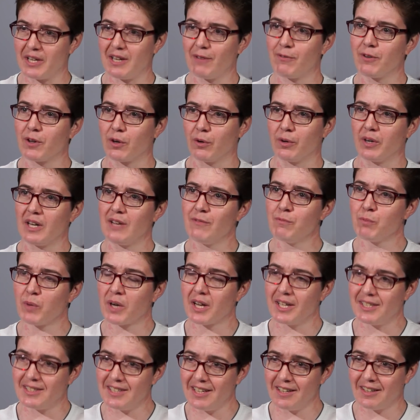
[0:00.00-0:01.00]
difficult. And even
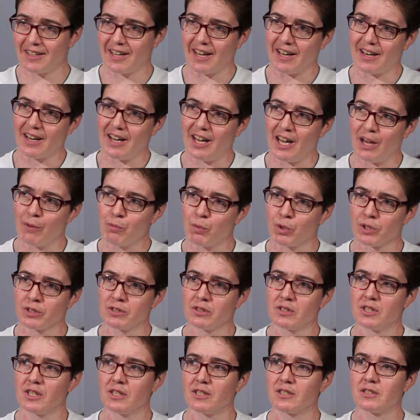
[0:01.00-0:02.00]
when I did get it, it
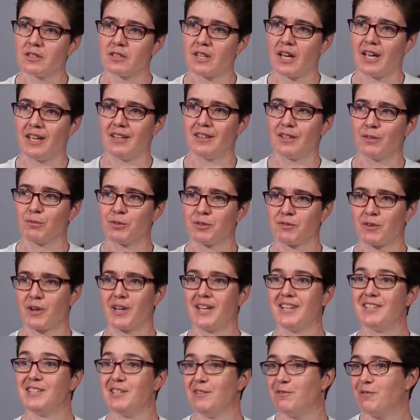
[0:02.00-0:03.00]
wasn't in a state that was
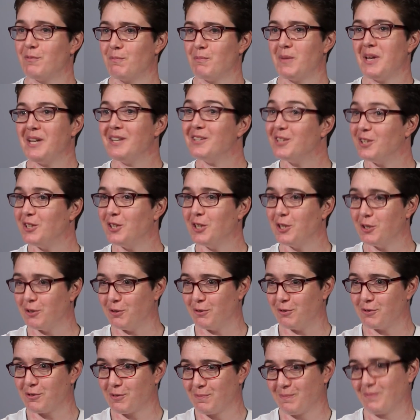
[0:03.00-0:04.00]
very easy for me to
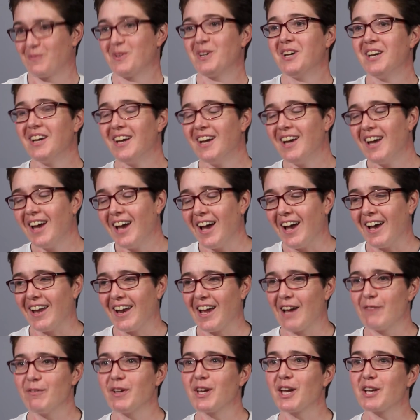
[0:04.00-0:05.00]
use. And
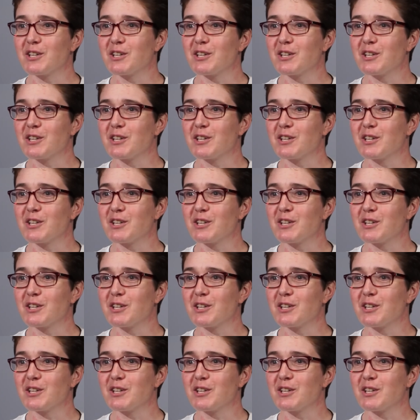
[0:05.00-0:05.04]
having